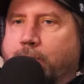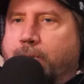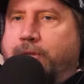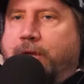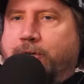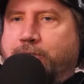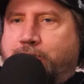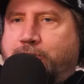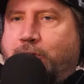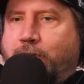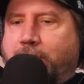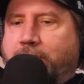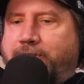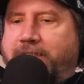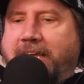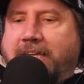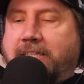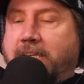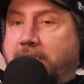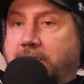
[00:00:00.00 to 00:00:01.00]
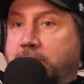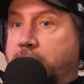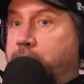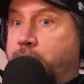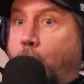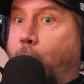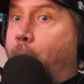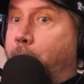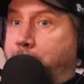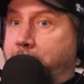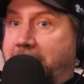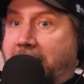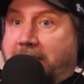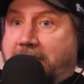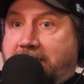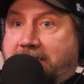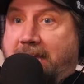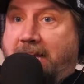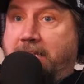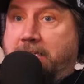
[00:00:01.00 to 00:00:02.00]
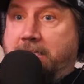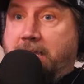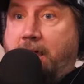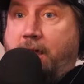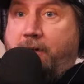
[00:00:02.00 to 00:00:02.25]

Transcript: no there's certain things that just don't make sense.